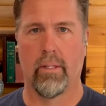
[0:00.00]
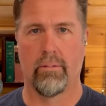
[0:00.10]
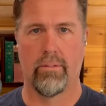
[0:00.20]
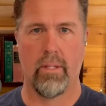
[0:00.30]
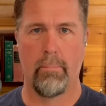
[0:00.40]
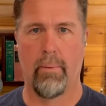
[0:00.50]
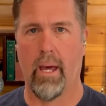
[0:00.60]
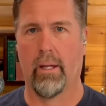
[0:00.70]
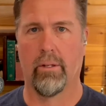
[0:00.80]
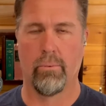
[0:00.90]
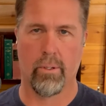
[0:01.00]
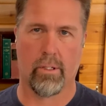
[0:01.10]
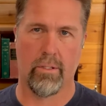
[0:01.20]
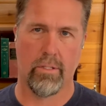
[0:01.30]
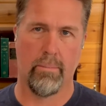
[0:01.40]
step back and work
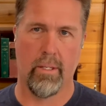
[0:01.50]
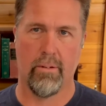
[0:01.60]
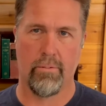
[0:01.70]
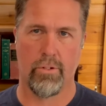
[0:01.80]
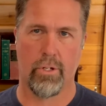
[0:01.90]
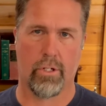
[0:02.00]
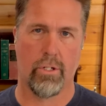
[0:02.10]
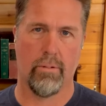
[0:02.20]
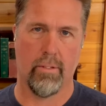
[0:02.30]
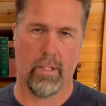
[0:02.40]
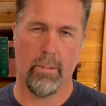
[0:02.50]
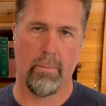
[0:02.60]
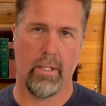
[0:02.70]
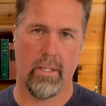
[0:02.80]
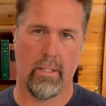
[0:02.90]
on some of the infrastructure of the
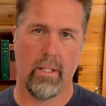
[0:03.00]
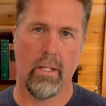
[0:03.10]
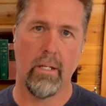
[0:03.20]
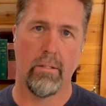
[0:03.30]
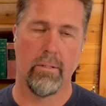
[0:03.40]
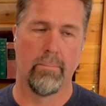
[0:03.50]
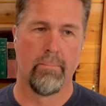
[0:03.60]
company that they needed to.